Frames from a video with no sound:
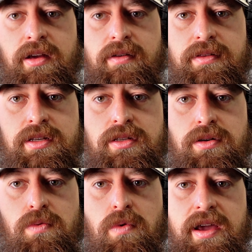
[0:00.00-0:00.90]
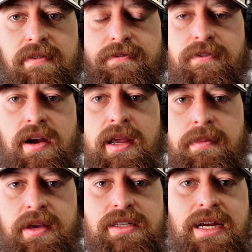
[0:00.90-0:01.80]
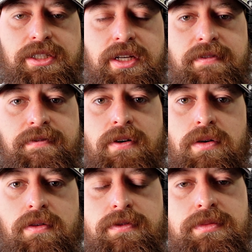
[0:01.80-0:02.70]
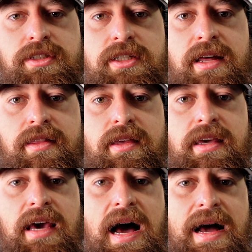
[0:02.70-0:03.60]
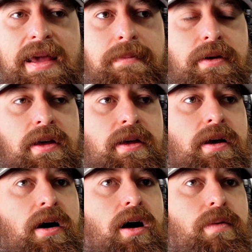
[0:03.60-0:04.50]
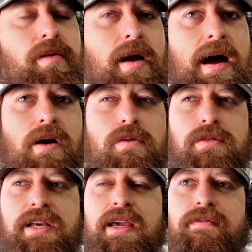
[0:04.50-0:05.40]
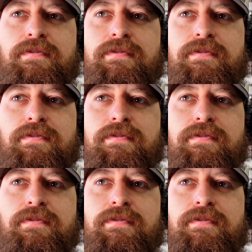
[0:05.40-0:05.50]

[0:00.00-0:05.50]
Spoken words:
with this little white frame is actually a photo from Seth Guide. We were out taking